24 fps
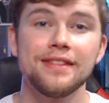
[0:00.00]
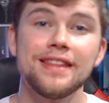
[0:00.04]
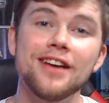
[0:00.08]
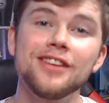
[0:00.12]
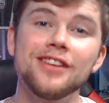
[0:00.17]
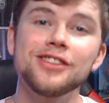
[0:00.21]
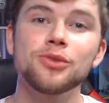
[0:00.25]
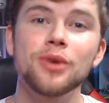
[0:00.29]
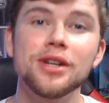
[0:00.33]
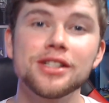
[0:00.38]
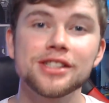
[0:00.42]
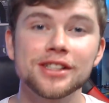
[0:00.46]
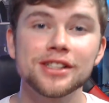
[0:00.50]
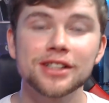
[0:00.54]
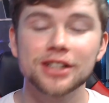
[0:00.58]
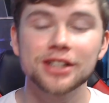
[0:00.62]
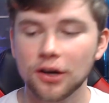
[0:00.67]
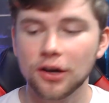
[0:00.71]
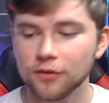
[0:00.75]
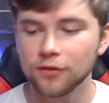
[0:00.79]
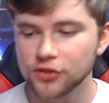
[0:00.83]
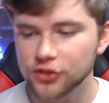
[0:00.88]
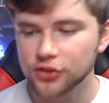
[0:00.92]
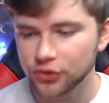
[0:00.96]
Now this question
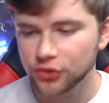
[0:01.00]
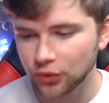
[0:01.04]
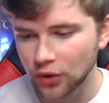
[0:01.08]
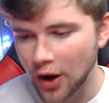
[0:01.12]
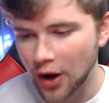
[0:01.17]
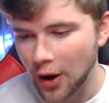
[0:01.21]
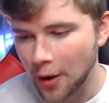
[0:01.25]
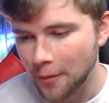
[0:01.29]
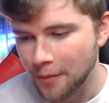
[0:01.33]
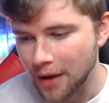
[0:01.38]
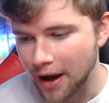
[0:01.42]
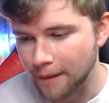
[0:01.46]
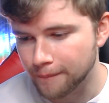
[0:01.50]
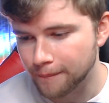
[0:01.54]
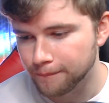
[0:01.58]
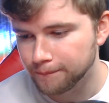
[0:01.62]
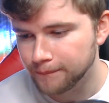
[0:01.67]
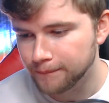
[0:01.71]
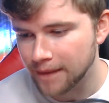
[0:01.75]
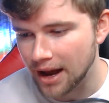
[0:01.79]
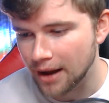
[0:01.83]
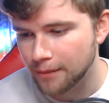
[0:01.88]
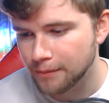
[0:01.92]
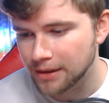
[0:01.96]
comes from
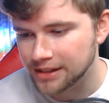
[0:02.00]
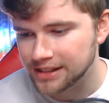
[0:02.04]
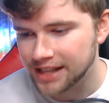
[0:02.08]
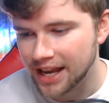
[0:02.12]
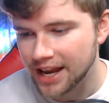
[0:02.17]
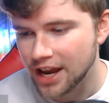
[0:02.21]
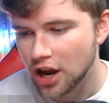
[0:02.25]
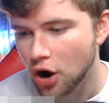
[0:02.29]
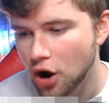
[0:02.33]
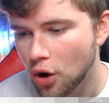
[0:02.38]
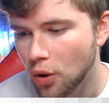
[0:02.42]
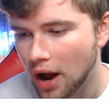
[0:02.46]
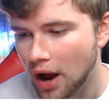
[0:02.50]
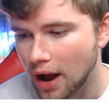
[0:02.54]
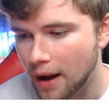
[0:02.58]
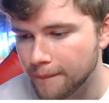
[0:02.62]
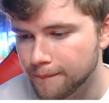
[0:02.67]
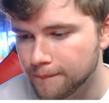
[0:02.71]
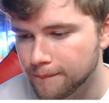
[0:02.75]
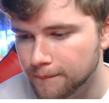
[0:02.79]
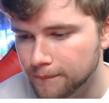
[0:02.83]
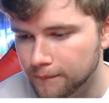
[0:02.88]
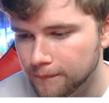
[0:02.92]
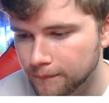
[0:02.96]
Mateo
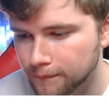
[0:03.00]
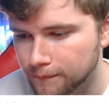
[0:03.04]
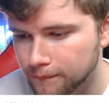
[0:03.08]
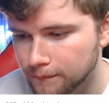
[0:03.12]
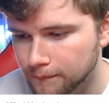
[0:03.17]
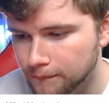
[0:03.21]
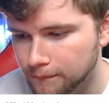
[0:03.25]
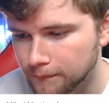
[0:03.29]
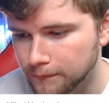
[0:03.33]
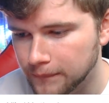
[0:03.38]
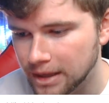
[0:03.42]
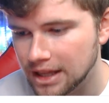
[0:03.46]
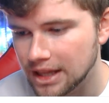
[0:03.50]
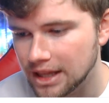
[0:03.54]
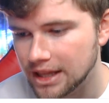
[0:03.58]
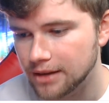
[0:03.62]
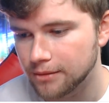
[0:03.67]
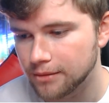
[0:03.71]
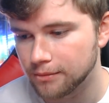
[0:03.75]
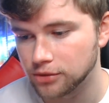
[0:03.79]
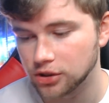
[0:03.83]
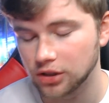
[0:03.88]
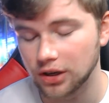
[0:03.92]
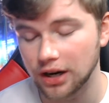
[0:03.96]
I'm
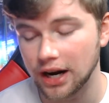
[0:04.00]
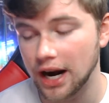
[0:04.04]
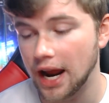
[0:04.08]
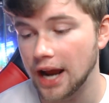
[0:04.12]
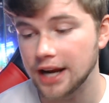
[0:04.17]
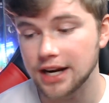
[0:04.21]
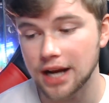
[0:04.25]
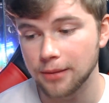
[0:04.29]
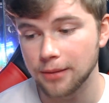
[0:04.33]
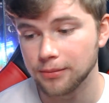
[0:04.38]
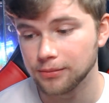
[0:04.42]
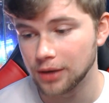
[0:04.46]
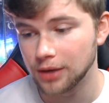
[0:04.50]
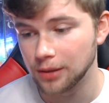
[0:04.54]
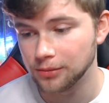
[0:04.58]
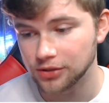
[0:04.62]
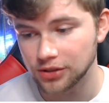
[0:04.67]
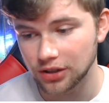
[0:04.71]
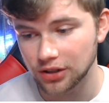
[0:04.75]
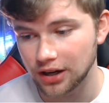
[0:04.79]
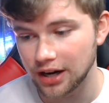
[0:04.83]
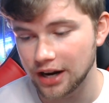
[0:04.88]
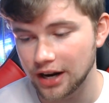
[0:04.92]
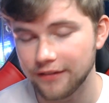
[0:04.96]

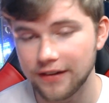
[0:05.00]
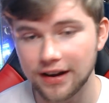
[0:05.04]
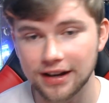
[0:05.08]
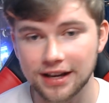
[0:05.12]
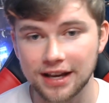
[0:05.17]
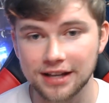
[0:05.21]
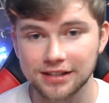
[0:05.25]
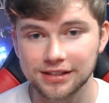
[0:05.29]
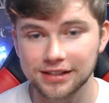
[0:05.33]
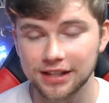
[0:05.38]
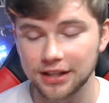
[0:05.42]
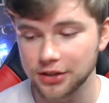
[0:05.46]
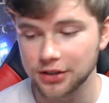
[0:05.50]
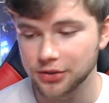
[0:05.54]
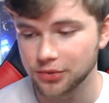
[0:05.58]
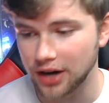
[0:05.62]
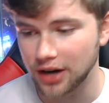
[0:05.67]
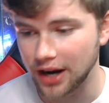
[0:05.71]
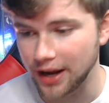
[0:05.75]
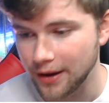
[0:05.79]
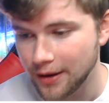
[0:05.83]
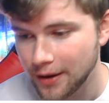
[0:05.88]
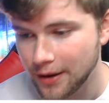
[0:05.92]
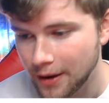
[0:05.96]
sorry if I can't say this
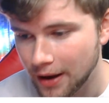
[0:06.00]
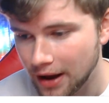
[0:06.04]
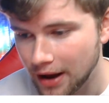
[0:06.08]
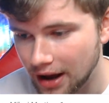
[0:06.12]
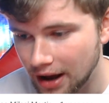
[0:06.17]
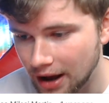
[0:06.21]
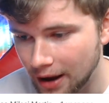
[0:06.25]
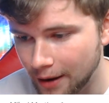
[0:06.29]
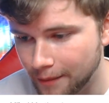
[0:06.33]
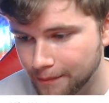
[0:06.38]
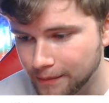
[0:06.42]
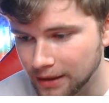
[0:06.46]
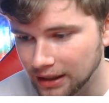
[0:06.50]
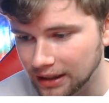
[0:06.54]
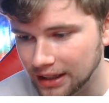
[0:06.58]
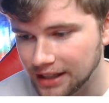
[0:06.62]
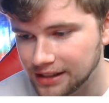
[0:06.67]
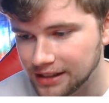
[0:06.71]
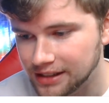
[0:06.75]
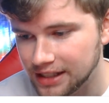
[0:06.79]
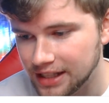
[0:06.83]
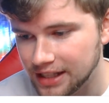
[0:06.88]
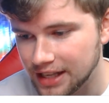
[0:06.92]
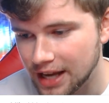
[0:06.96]
right.
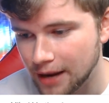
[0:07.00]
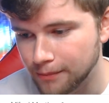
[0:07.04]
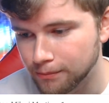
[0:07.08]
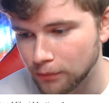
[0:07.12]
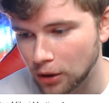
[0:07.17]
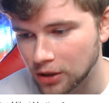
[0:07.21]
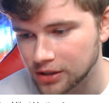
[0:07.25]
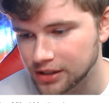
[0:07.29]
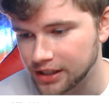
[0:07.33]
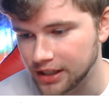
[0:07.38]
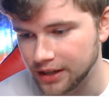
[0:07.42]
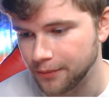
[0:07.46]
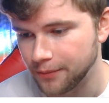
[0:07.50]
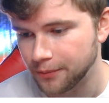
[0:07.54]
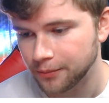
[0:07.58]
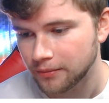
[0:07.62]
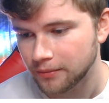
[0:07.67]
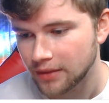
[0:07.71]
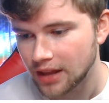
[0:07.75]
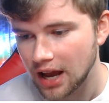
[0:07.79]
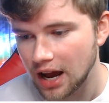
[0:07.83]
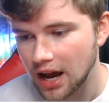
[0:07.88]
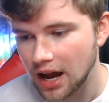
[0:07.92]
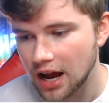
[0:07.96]
Melessi Martin
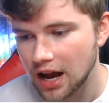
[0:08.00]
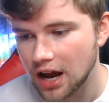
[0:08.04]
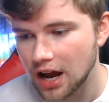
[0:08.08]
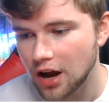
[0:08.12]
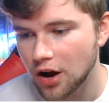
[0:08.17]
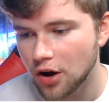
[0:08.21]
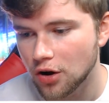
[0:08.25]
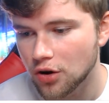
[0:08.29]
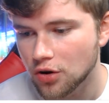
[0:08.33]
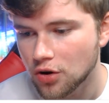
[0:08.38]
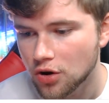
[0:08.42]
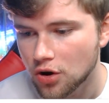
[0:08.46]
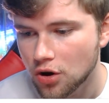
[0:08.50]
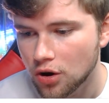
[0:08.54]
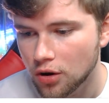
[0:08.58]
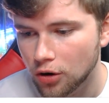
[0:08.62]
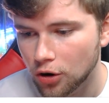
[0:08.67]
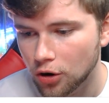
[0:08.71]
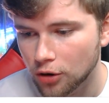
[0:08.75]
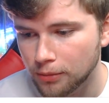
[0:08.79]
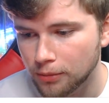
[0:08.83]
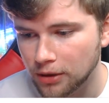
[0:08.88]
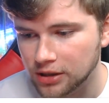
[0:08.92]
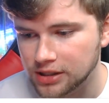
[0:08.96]
or
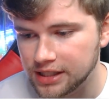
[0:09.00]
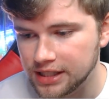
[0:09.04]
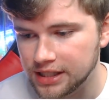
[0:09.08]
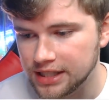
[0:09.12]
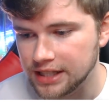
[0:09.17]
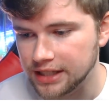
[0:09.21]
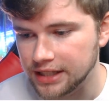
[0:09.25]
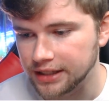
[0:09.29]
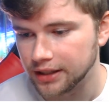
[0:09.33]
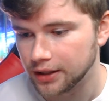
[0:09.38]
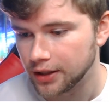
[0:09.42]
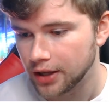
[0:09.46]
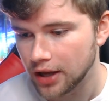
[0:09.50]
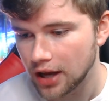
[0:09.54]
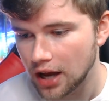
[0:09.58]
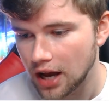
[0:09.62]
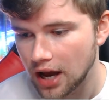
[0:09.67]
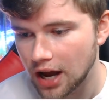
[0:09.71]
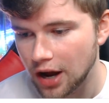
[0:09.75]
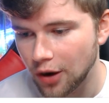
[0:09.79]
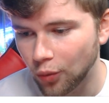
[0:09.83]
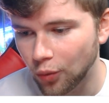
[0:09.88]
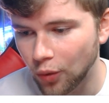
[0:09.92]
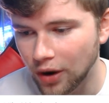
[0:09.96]
Martine.
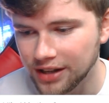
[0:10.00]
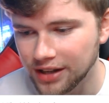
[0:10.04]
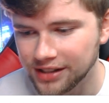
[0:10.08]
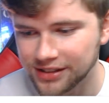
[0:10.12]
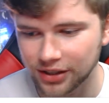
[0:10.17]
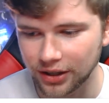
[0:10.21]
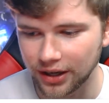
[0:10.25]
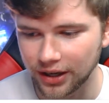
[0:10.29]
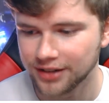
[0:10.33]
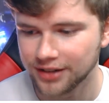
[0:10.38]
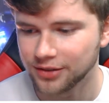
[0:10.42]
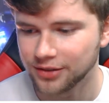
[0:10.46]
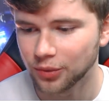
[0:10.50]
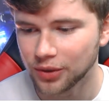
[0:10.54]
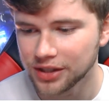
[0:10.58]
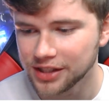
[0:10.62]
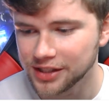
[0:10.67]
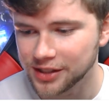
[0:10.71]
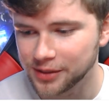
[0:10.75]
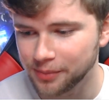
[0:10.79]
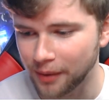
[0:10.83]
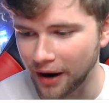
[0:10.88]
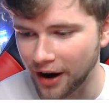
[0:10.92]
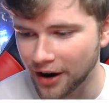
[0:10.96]
What
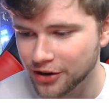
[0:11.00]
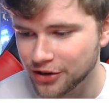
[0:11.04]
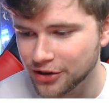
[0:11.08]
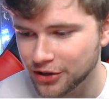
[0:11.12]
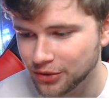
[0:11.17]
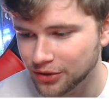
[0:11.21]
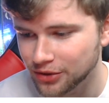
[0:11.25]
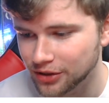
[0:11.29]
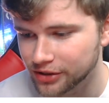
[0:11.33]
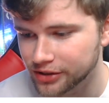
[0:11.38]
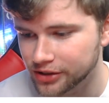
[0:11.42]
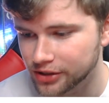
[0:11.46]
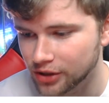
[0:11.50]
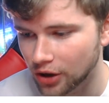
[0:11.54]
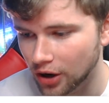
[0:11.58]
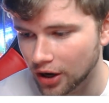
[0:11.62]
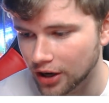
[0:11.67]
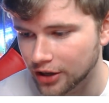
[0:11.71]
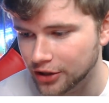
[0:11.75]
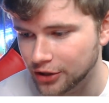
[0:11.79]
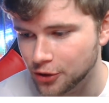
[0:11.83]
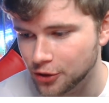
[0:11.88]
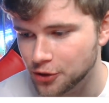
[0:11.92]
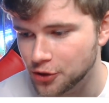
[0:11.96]
inspired you to
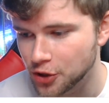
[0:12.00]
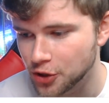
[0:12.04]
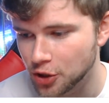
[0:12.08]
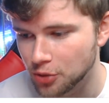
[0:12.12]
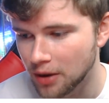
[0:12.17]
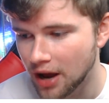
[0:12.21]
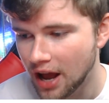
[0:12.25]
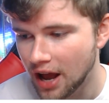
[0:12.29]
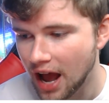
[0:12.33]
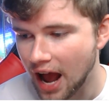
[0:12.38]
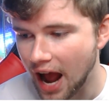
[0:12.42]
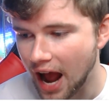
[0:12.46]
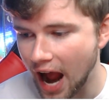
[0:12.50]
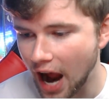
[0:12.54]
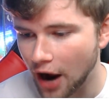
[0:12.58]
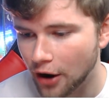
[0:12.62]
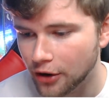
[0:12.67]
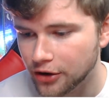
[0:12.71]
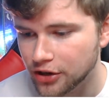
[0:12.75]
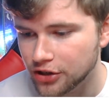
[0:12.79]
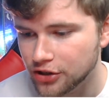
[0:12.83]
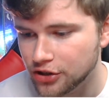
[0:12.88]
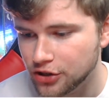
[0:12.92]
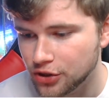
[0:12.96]
start YouTube?
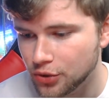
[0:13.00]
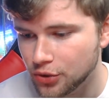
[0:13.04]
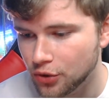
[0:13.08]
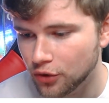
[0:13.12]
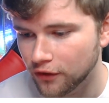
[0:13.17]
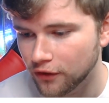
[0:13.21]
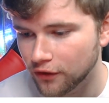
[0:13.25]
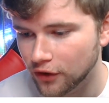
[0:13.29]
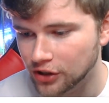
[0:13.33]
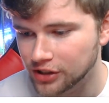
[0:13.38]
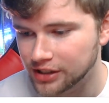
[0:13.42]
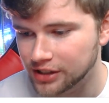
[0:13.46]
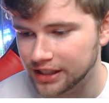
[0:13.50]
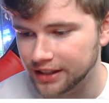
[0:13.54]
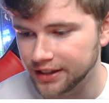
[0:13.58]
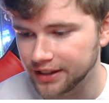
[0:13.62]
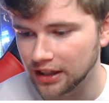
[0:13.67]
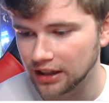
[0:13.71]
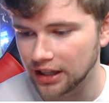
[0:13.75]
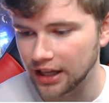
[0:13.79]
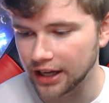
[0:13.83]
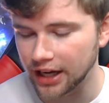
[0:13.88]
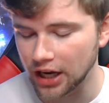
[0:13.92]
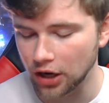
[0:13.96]
How did you first get
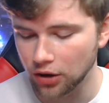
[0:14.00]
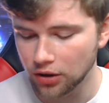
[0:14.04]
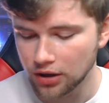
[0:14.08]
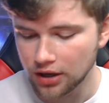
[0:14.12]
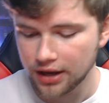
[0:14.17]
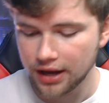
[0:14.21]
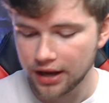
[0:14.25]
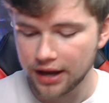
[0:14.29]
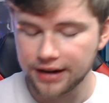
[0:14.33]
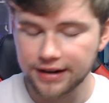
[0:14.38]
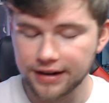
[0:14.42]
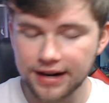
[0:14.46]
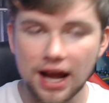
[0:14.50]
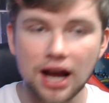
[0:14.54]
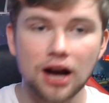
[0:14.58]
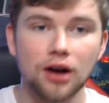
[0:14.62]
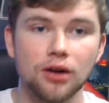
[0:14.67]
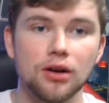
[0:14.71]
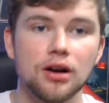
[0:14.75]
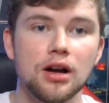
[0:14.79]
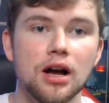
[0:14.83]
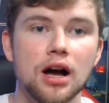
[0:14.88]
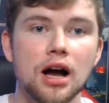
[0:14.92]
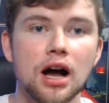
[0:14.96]
into Lego?
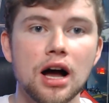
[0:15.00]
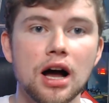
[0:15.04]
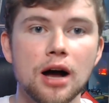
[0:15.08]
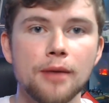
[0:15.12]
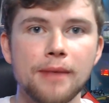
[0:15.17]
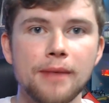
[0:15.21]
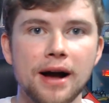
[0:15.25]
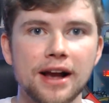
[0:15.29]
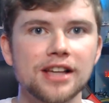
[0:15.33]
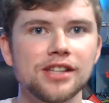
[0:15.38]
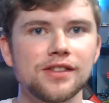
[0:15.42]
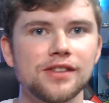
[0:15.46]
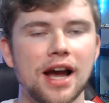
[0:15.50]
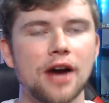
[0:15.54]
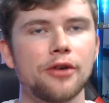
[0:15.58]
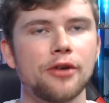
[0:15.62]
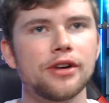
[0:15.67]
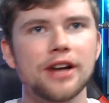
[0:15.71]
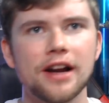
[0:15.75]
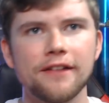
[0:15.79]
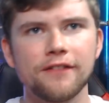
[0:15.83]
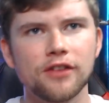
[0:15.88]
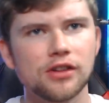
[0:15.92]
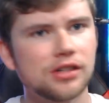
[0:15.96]
Now, I guess how
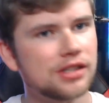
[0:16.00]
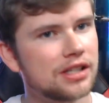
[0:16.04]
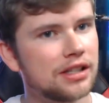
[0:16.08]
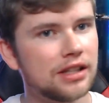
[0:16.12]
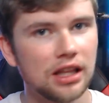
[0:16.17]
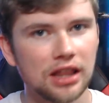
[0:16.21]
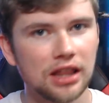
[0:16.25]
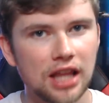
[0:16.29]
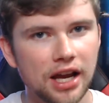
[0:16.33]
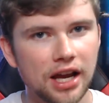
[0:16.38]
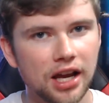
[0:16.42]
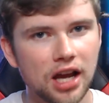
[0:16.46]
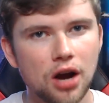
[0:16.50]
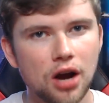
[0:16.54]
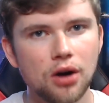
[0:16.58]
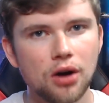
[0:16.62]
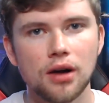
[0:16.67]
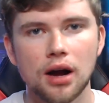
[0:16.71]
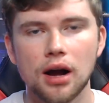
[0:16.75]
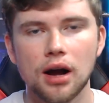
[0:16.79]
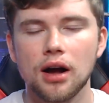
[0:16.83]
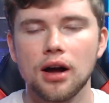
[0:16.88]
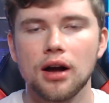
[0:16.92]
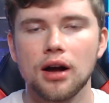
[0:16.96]
did I first get into
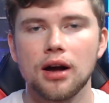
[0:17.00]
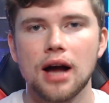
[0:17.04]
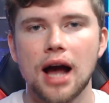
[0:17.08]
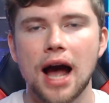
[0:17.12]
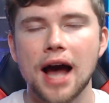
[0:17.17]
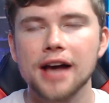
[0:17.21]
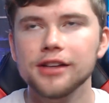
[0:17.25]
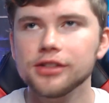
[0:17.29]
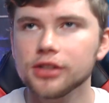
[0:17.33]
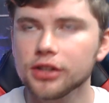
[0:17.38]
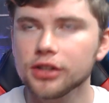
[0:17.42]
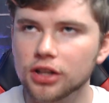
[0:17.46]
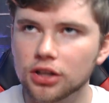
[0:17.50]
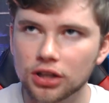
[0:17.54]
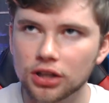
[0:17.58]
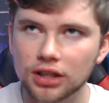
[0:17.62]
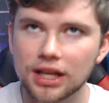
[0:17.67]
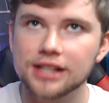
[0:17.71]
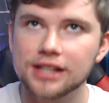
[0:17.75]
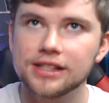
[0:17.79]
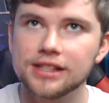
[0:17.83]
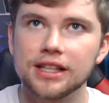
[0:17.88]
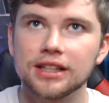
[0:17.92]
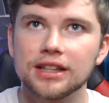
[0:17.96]
Lego? I started
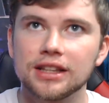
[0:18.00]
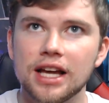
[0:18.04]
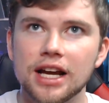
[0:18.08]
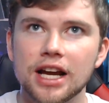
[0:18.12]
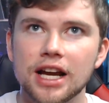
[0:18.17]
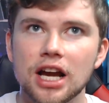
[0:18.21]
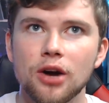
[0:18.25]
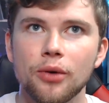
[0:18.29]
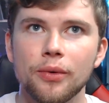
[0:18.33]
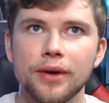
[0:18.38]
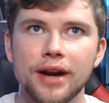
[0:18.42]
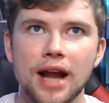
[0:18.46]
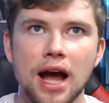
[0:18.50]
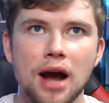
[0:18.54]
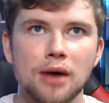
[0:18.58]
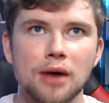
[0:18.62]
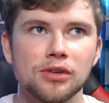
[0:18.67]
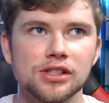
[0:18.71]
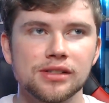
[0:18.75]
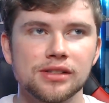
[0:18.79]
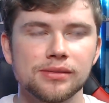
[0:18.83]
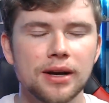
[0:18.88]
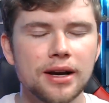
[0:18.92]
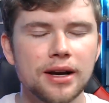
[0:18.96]
collecting Lego when I
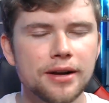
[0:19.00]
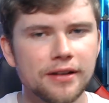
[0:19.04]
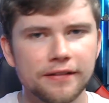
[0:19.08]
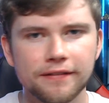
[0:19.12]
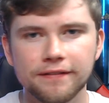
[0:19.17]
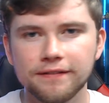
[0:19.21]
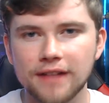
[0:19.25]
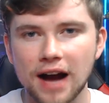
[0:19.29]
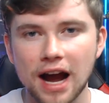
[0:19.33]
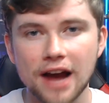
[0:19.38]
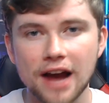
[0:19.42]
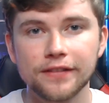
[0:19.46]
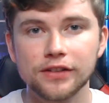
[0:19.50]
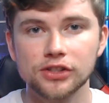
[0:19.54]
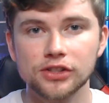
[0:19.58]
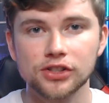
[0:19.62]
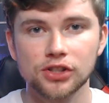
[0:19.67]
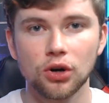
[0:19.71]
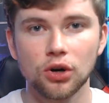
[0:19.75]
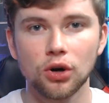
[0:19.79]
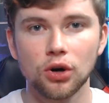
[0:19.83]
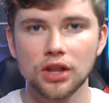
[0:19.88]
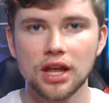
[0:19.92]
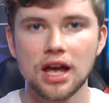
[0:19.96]
was probably like 5 years
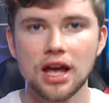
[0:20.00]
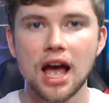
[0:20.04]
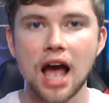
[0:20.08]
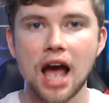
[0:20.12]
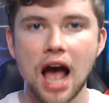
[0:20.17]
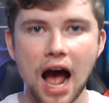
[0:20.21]
old.